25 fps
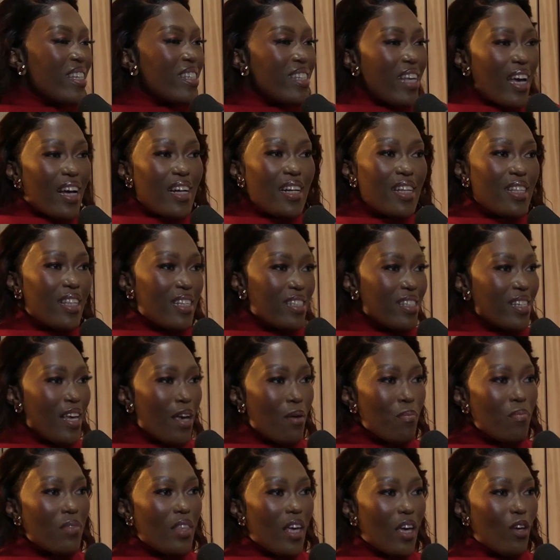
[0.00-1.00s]
exactly the
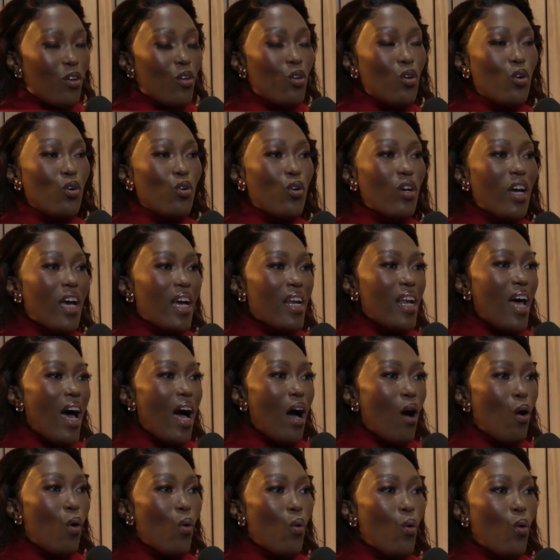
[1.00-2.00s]
same thing. You look at
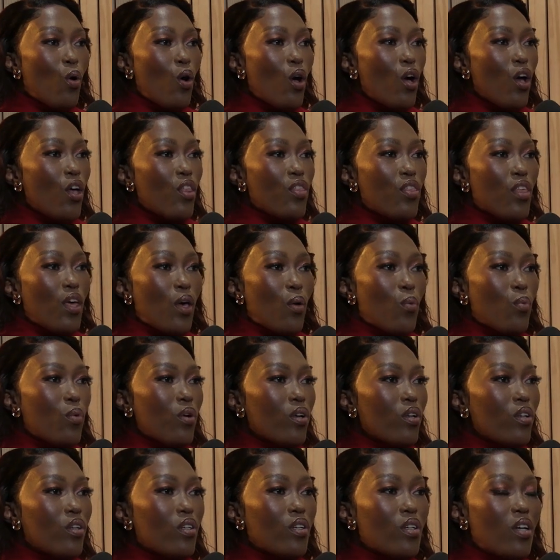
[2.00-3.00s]
how they
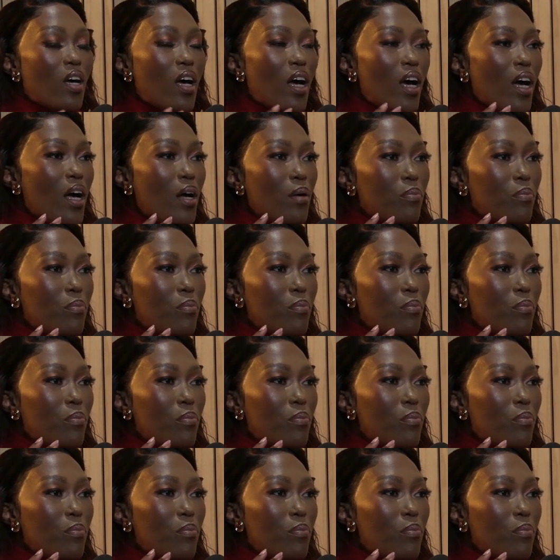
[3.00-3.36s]
will